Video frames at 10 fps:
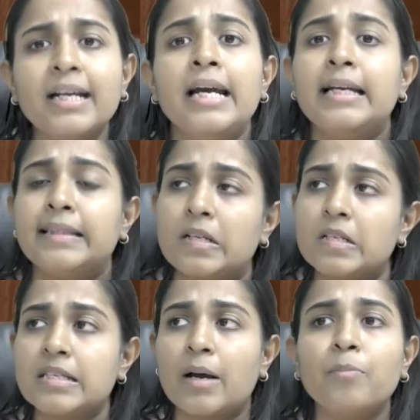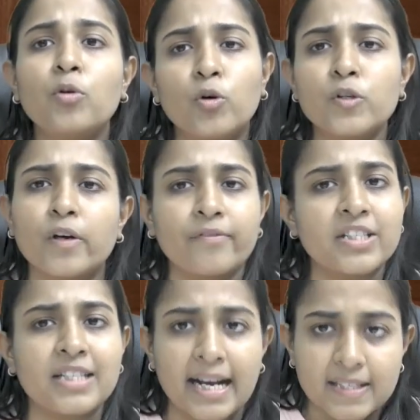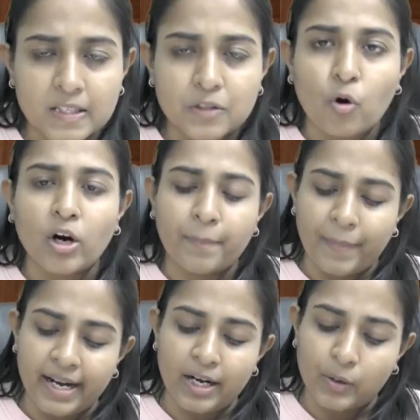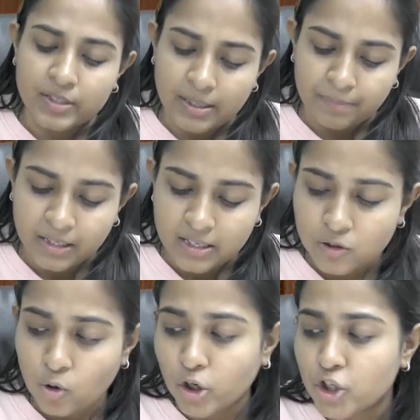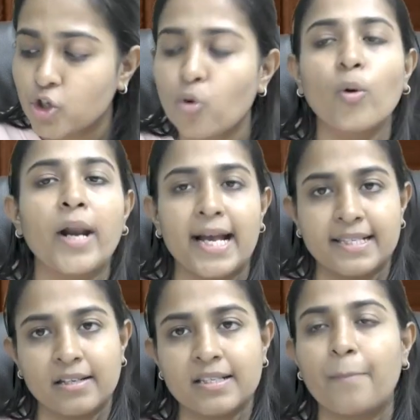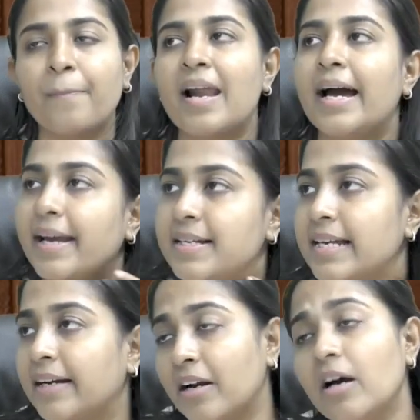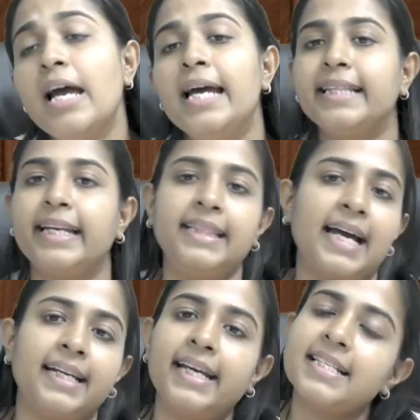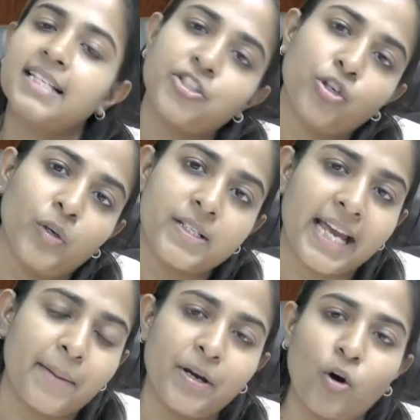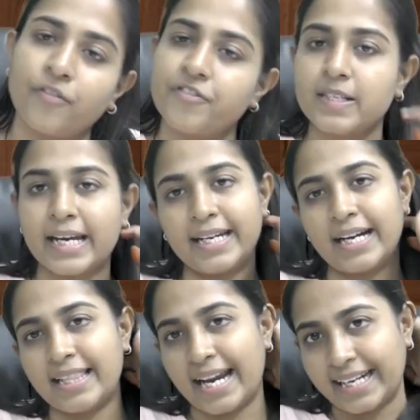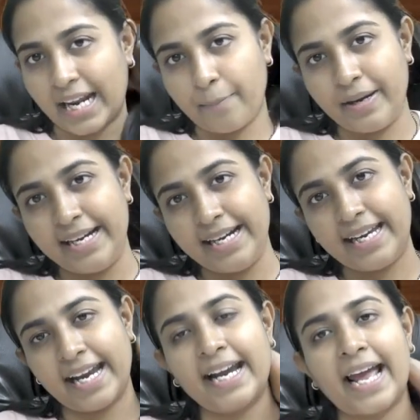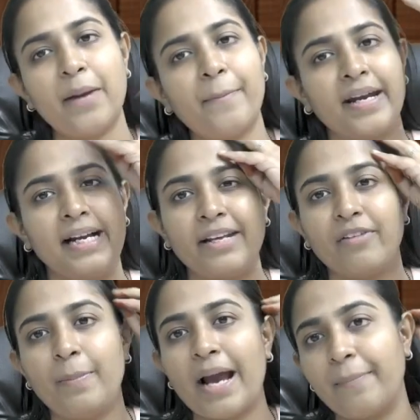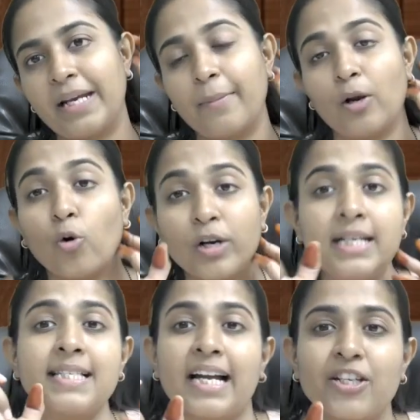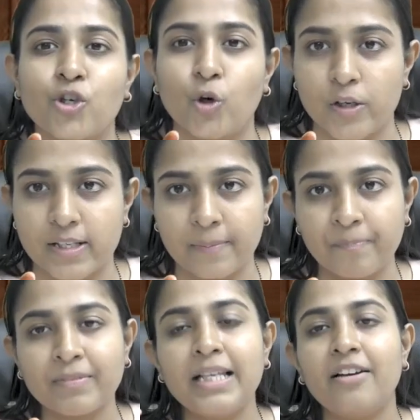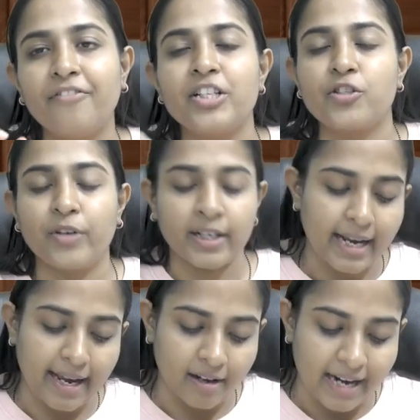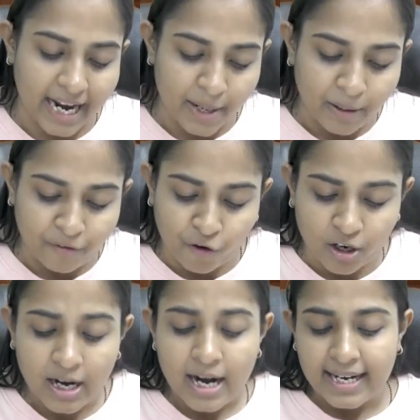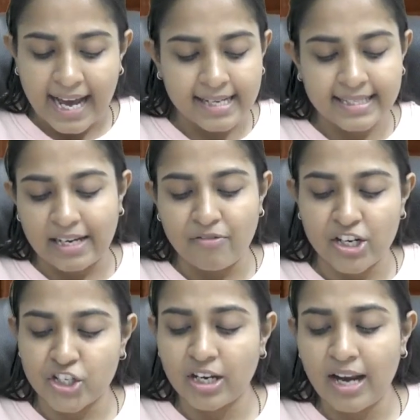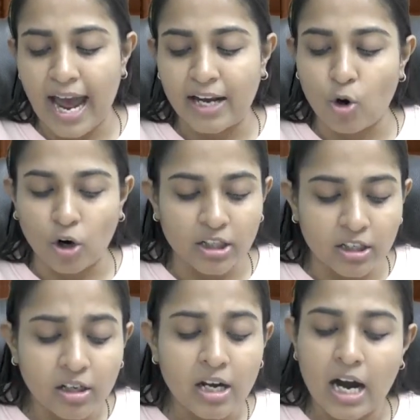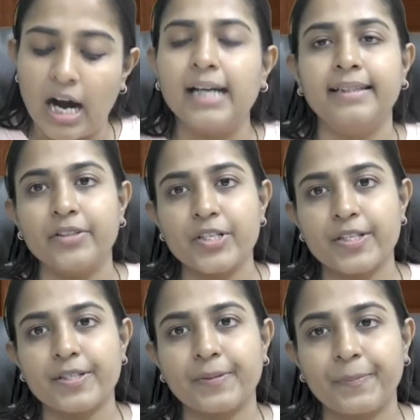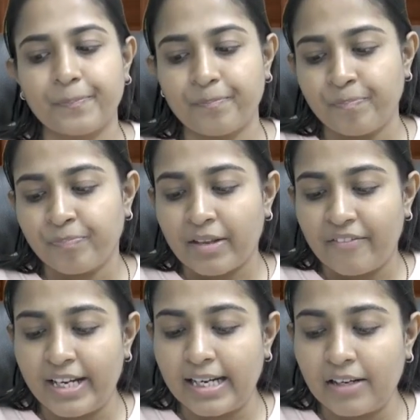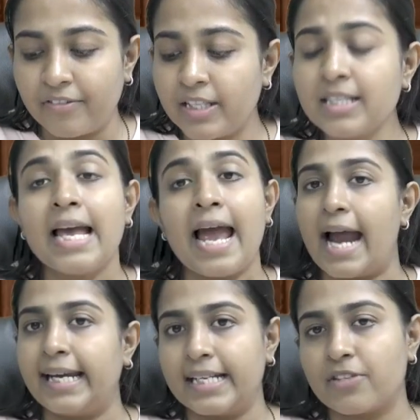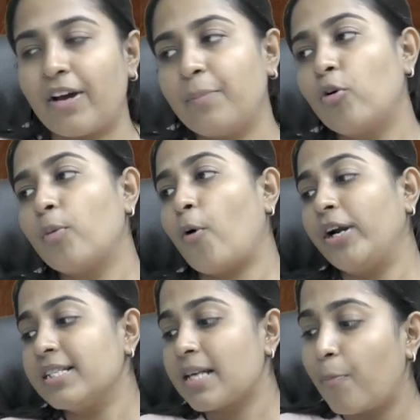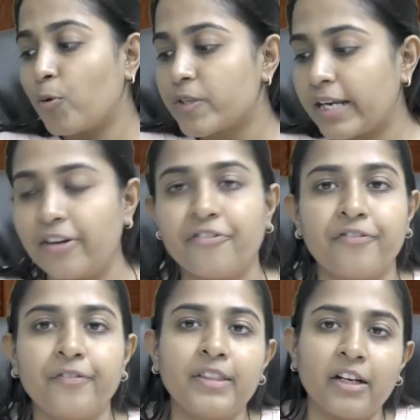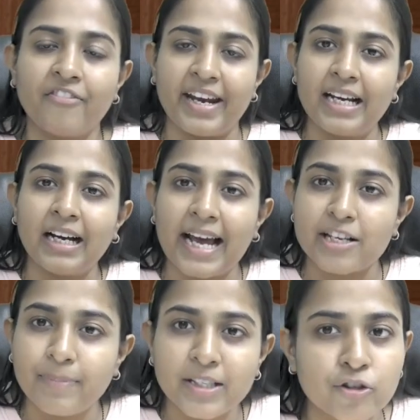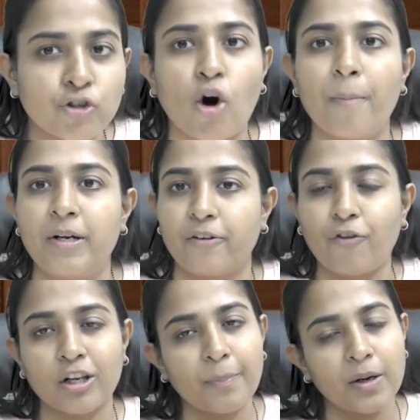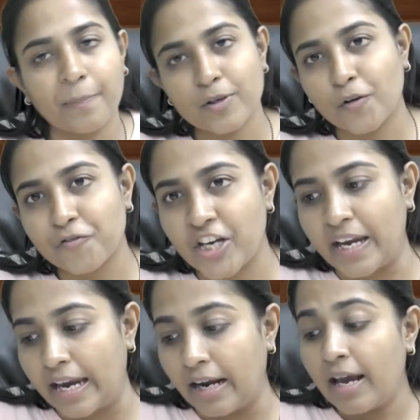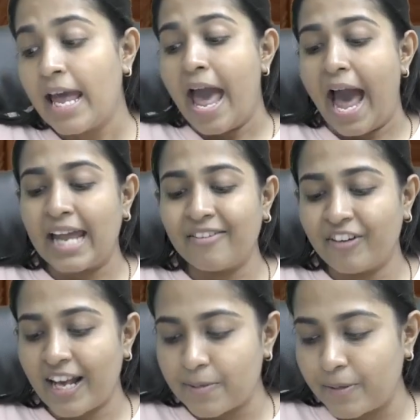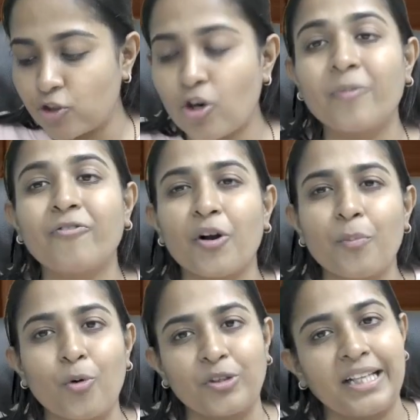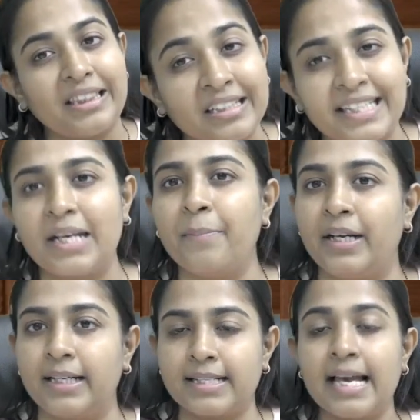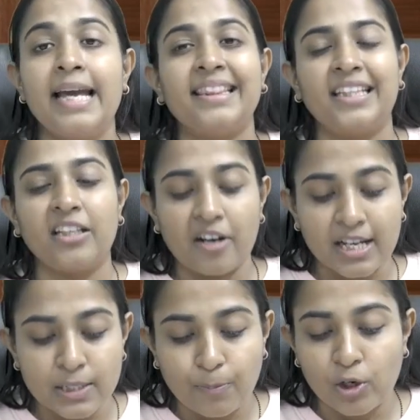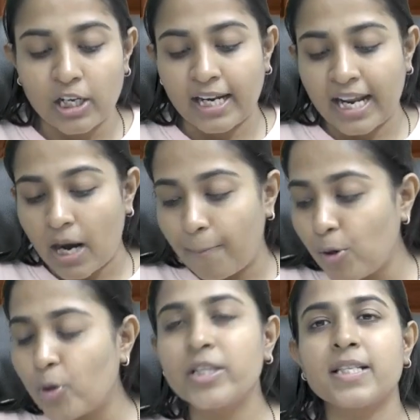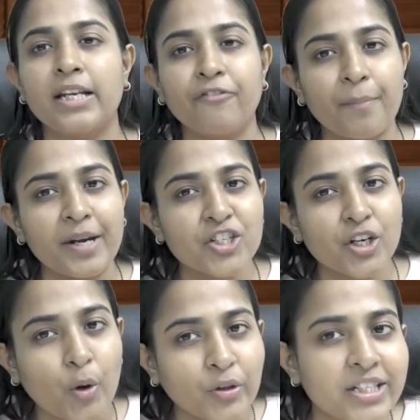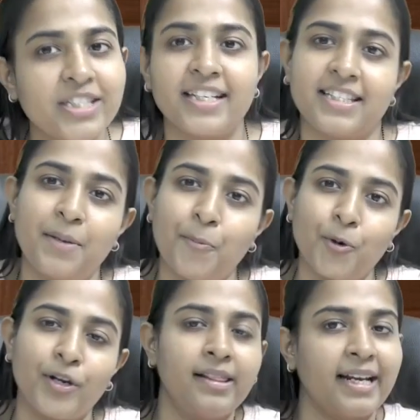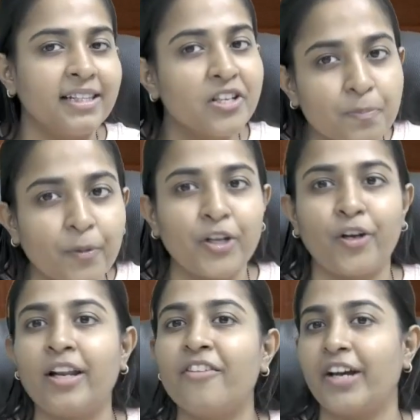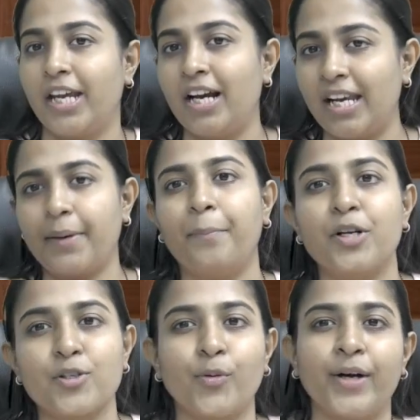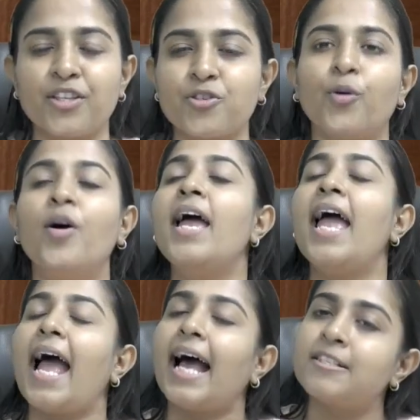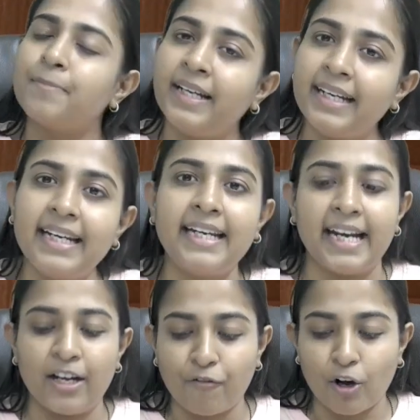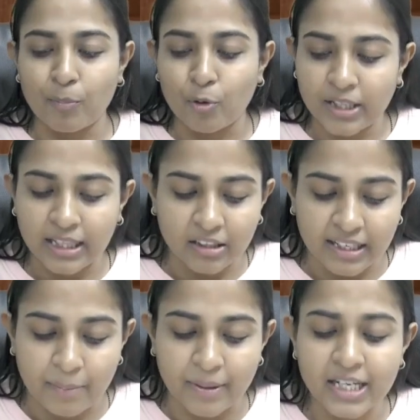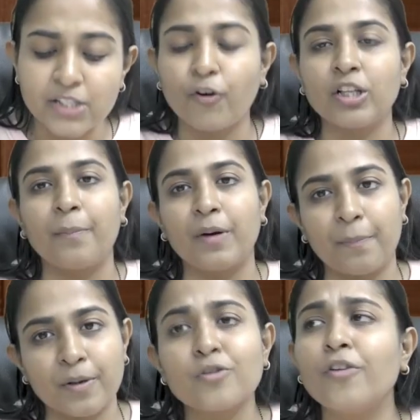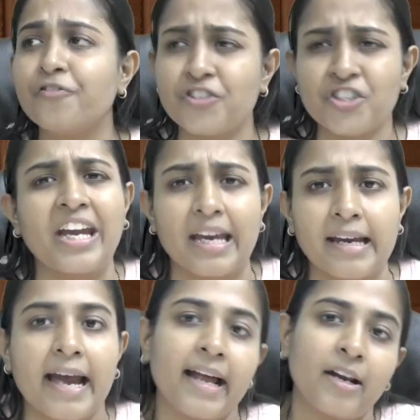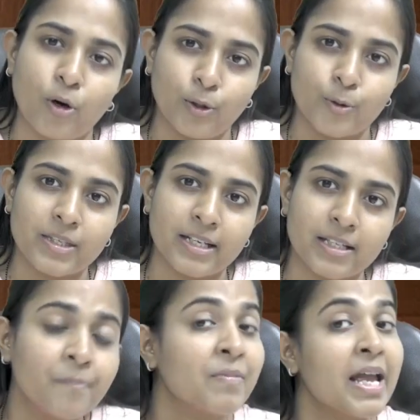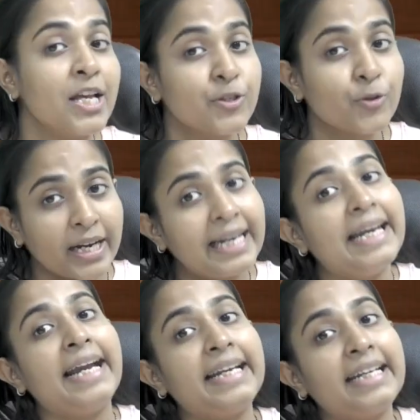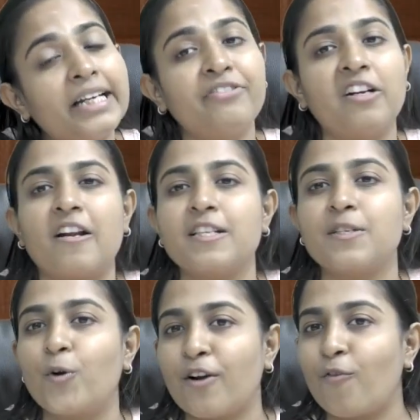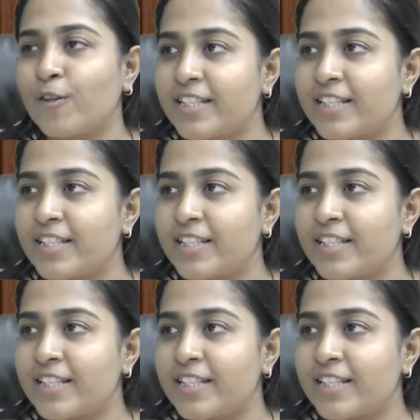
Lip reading: there is some goods on which tax is not paid, or something is not shown as a supply, etc., then in that case, such goods can be confiscated, that can be detained, and penalty will be applicable. Only such goods which were liable for tax evasion, and not the others. Very clear with this? And yes, one more point, suppose if the vehicle has been stopped for the purpose of checking, and if it has been stopped for more than 30 minutes, the transporter can upload this information on the GST portal that this particular vehicle number so and so has been detained for more than 30 minutes for the purpose of checking and all those things. So that later, if the transporter wants